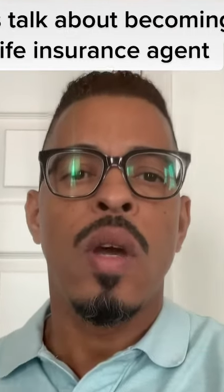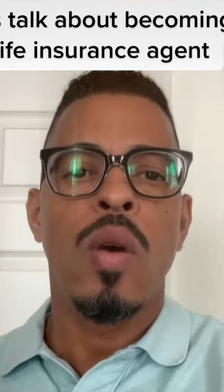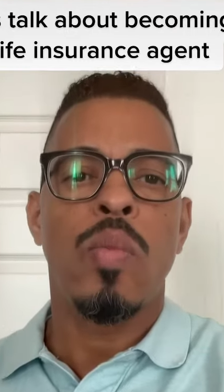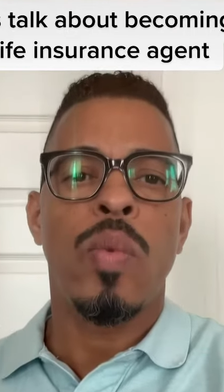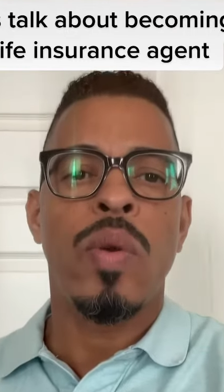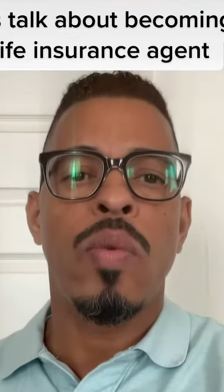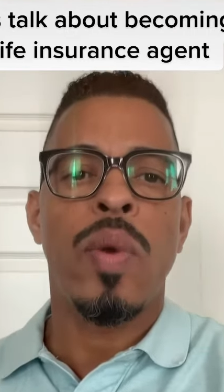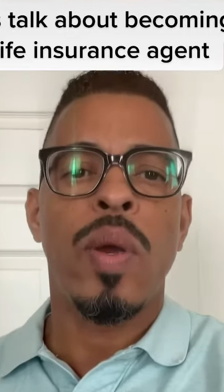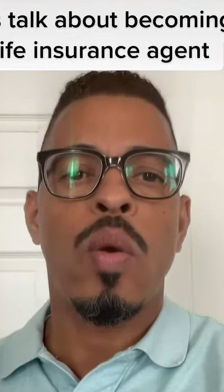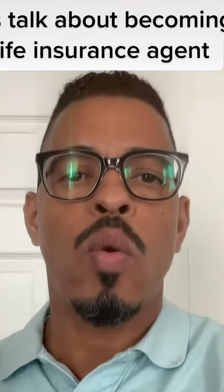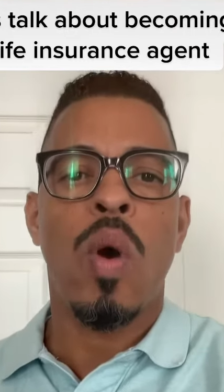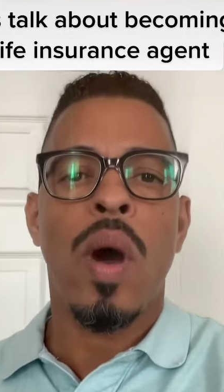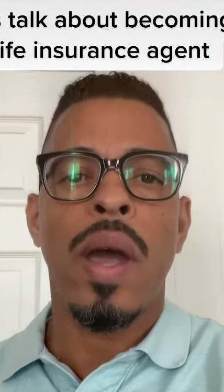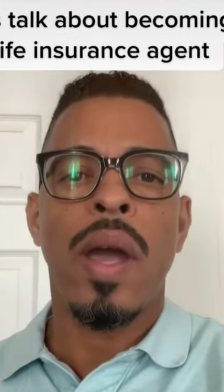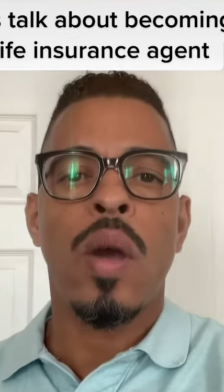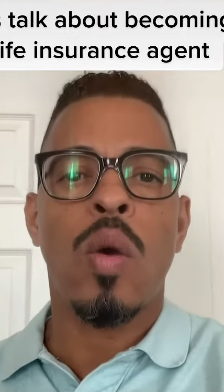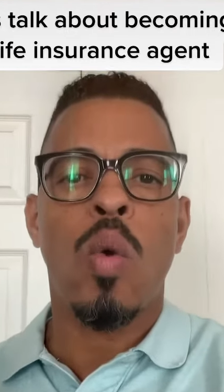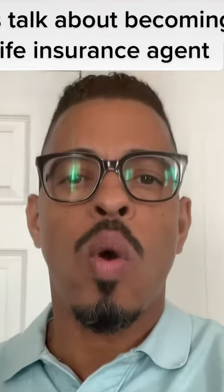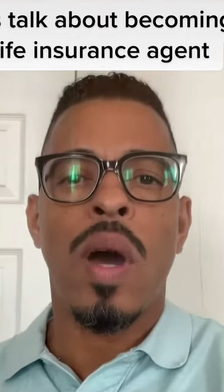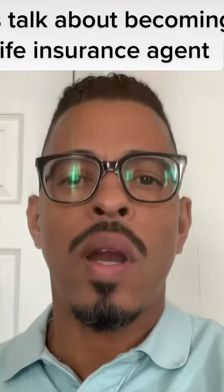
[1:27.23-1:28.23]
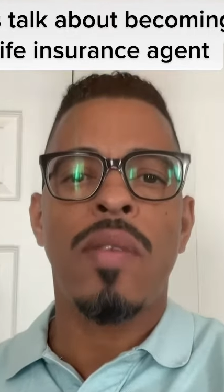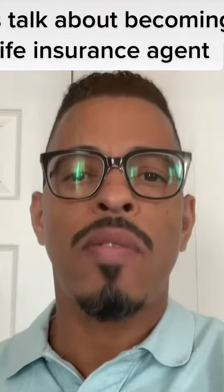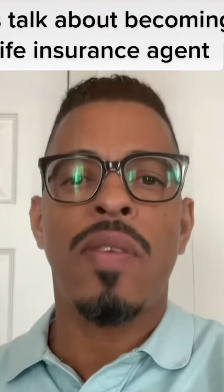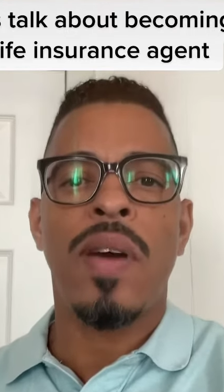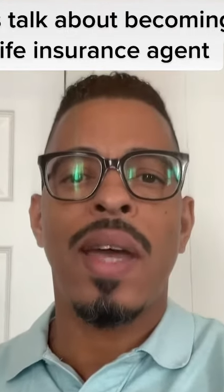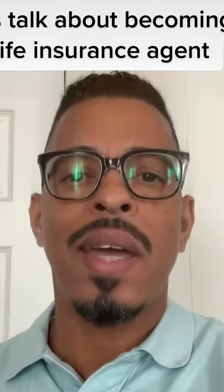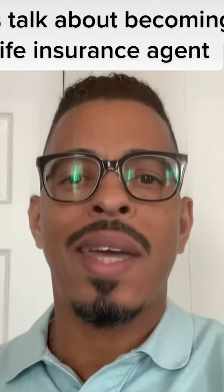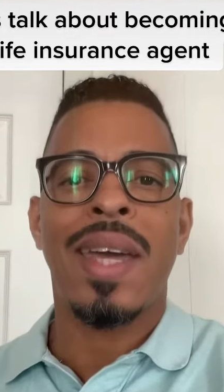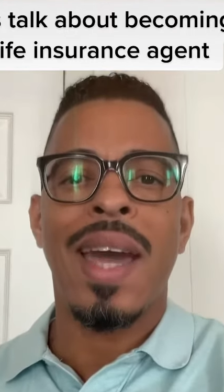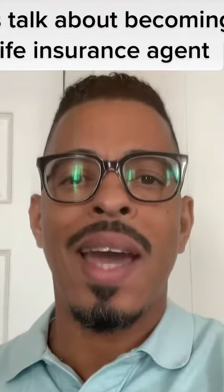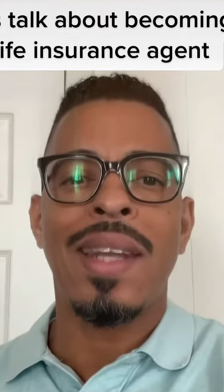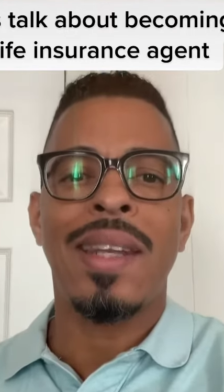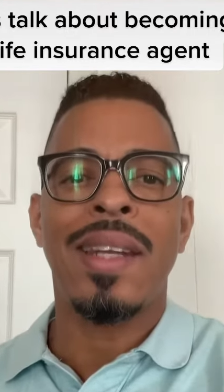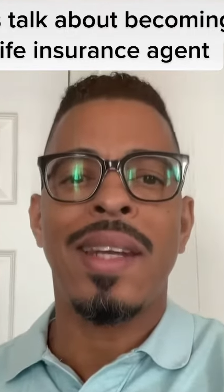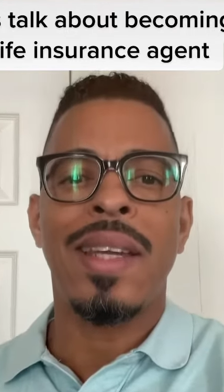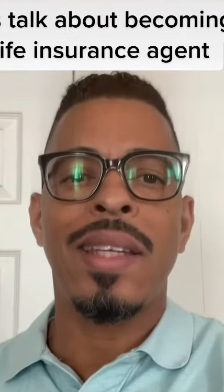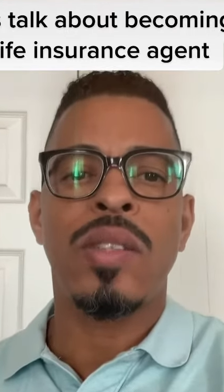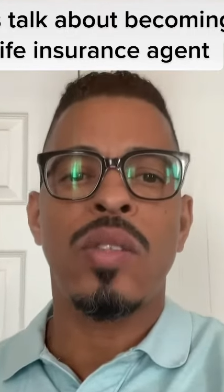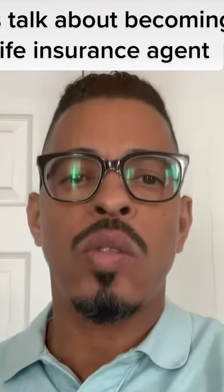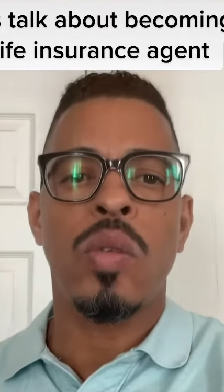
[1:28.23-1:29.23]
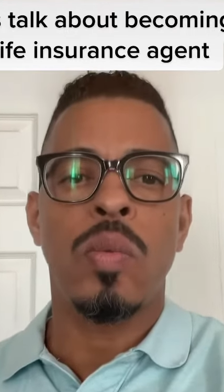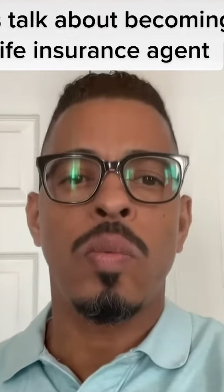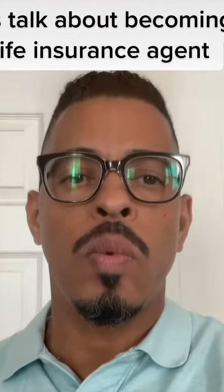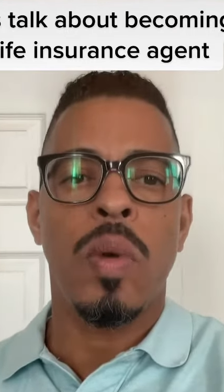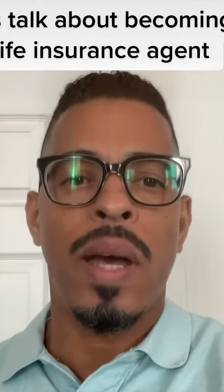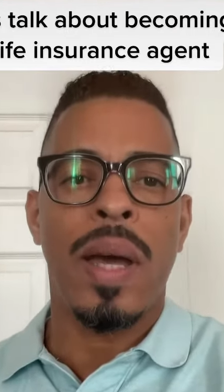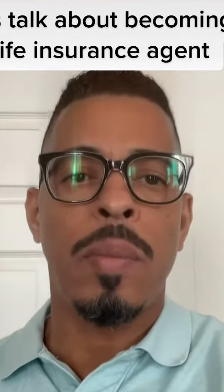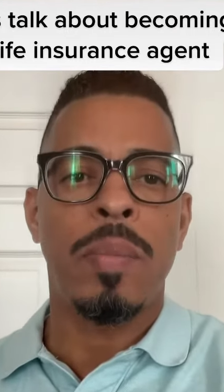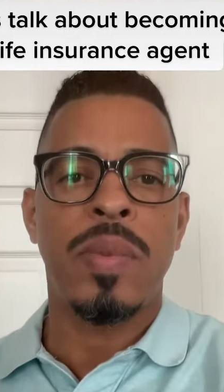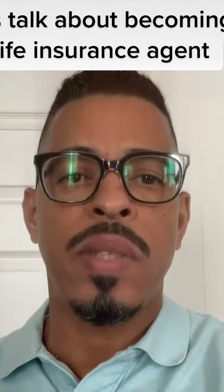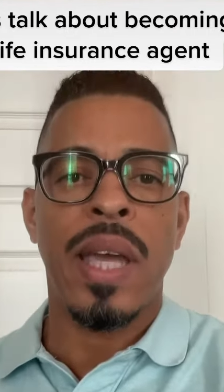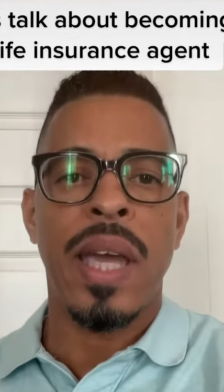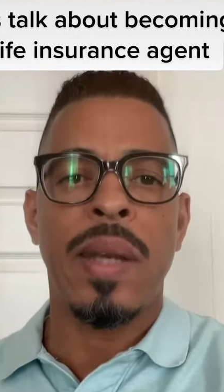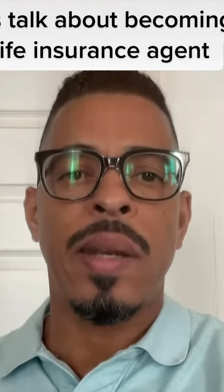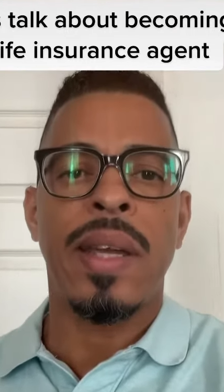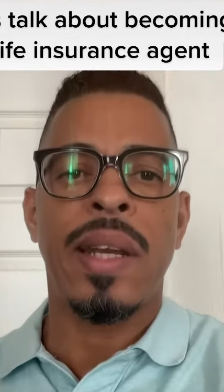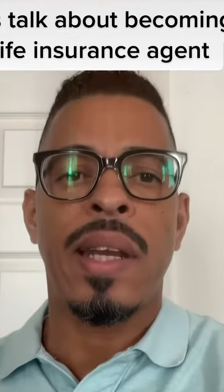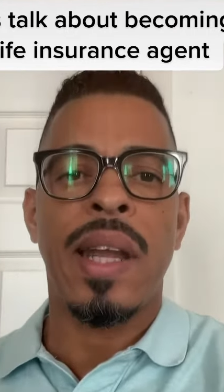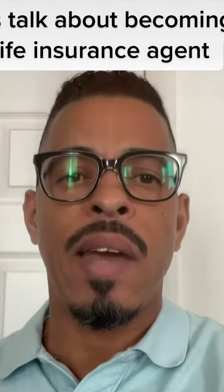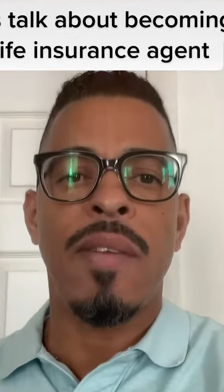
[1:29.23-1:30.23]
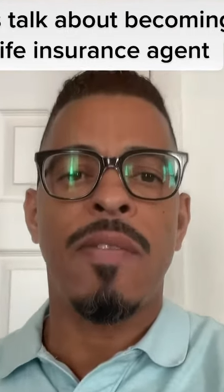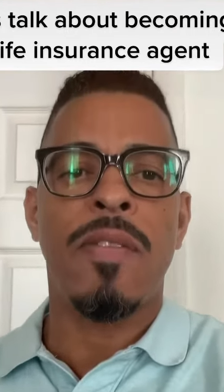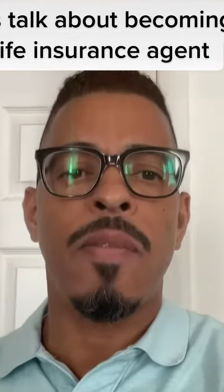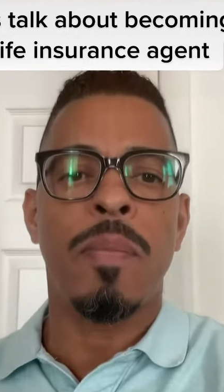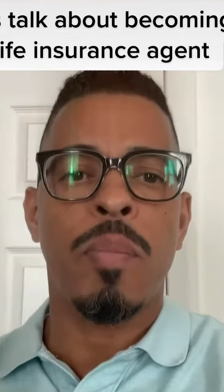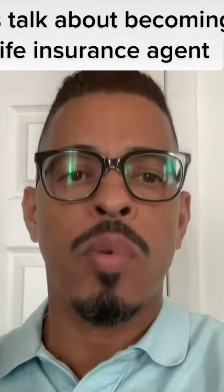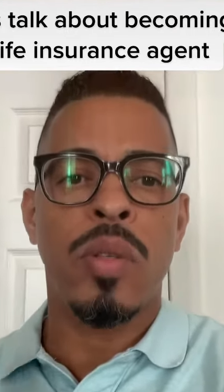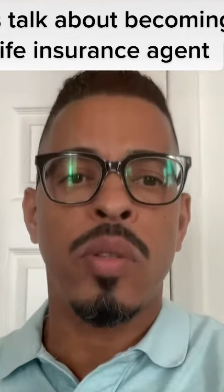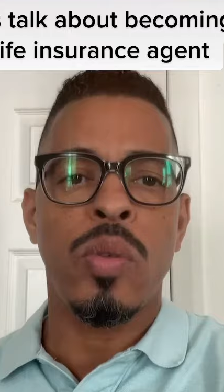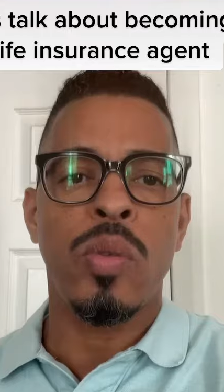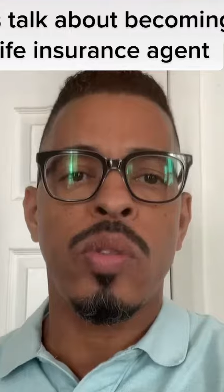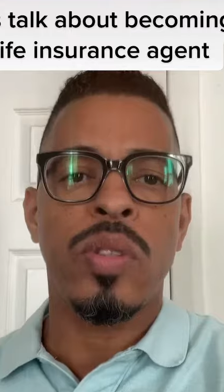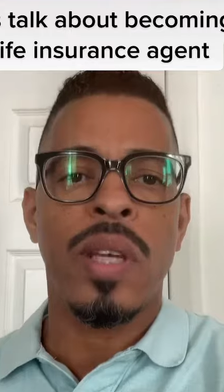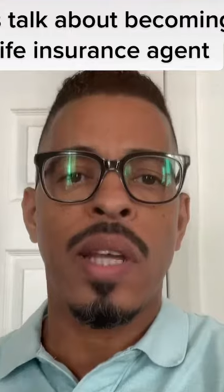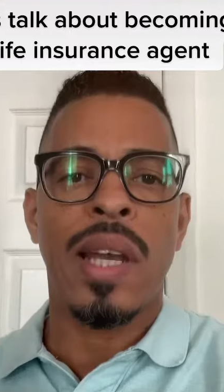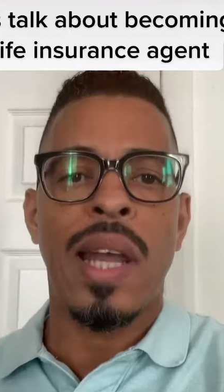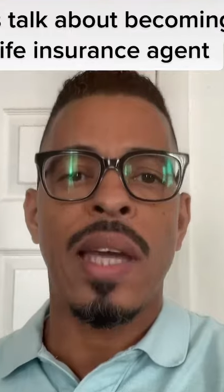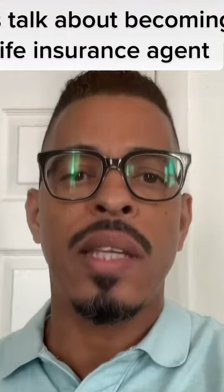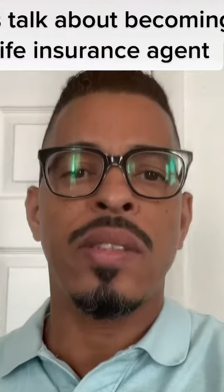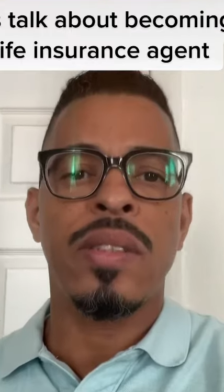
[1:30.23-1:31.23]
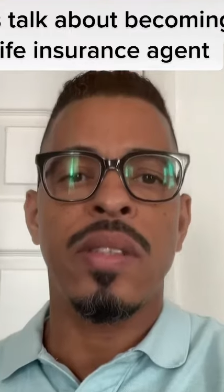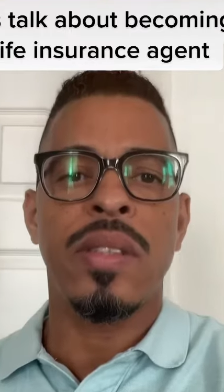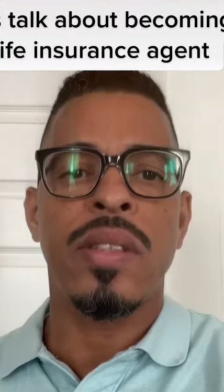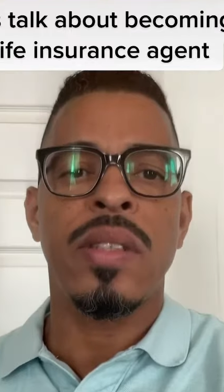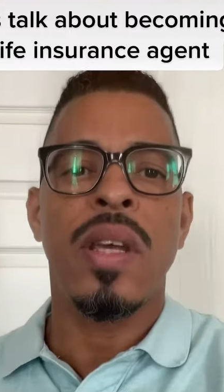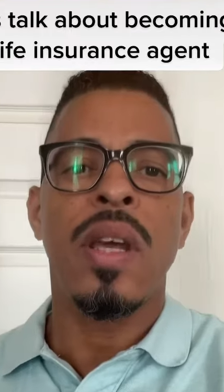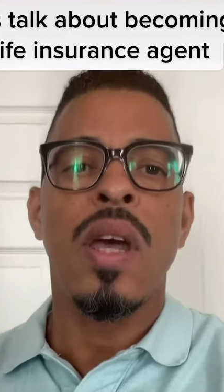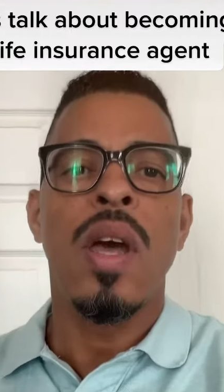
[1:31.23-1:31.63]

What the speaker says: We require qualified candidates to obtain a life producer license